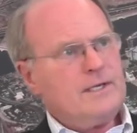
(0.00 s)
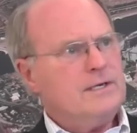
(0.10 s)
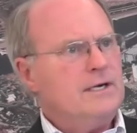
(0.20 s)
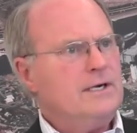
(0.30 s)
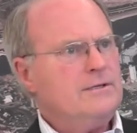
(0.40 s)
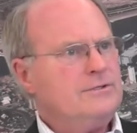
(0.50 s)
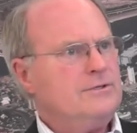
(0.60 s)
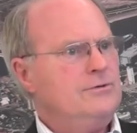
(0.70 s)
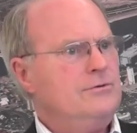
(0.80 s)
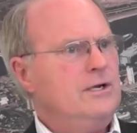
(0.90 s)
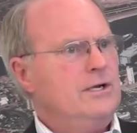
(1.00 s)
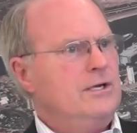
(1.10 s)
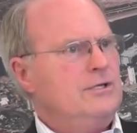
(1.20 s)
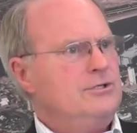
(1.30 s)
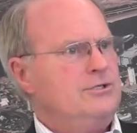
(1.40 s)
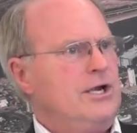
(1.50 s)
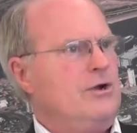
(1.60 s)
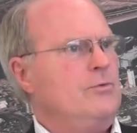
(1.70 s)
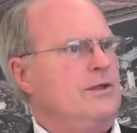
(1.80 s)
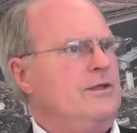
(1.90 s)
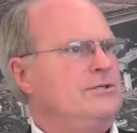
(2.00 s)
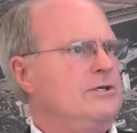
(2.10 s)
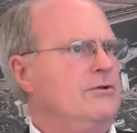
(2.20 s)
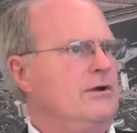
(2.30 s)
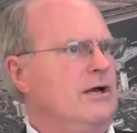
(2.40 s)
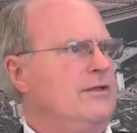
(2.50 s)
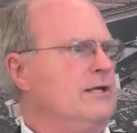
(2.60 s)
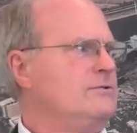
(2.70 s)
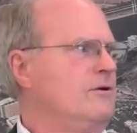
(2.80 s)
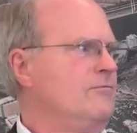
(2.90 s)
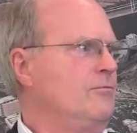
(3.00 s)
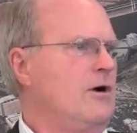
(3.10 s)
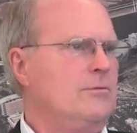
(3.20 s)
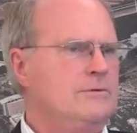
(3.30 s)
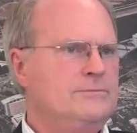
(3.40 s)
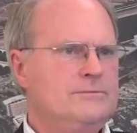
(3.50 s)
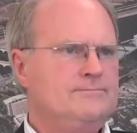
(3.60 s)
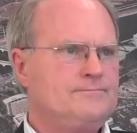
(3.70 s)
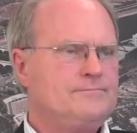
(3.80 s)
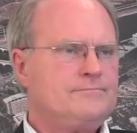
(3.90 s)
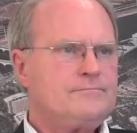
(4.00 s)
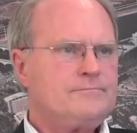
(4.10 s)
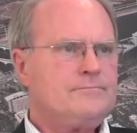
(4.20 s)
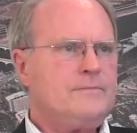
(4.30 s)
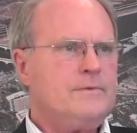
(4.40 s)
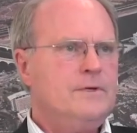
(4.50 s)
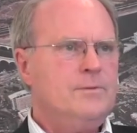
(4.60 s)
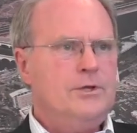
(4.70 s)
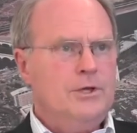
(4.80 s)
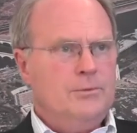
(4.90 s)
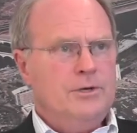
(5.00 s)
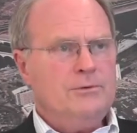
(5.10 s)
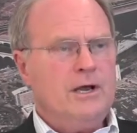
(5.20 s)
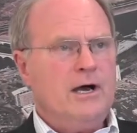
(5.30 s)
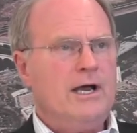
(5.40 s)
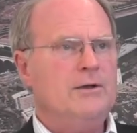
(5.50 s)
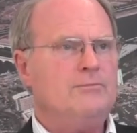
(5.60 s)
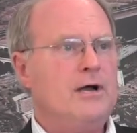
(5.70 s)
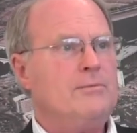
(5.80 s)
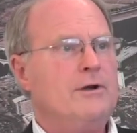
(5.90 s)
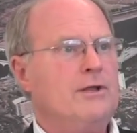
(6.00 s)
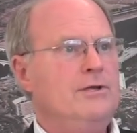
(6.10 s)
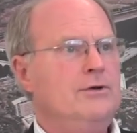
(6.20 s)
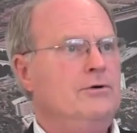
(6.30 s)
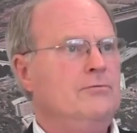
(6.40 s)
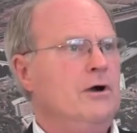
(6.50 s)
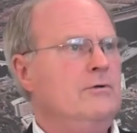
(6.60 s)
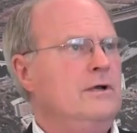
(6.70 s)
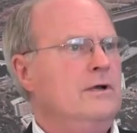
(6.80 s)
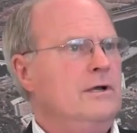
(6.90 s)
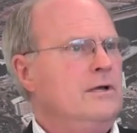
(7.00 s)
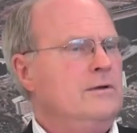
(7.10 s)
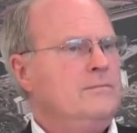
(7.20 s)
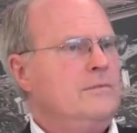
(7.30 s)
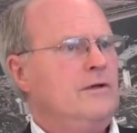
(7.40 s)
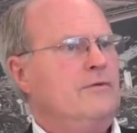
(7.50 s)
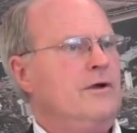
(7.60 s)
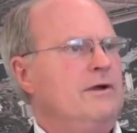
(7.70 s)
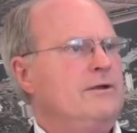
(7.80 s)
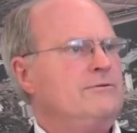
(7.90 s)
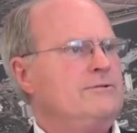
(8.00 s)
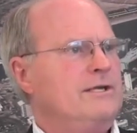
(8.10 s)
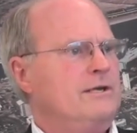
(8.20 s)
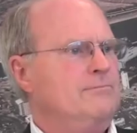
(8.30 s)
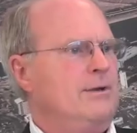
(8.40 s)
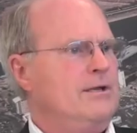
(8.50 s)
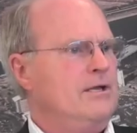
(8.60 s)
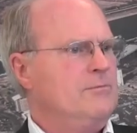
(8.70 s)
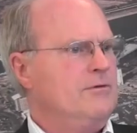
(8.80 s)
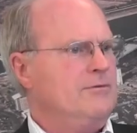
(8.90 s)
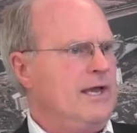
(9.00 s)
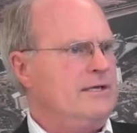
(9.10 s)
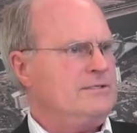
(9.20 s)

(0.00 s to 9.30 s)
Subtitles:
to share with each other how they solve problems. You and I, and primarily you, wrote a very interesting compendium of case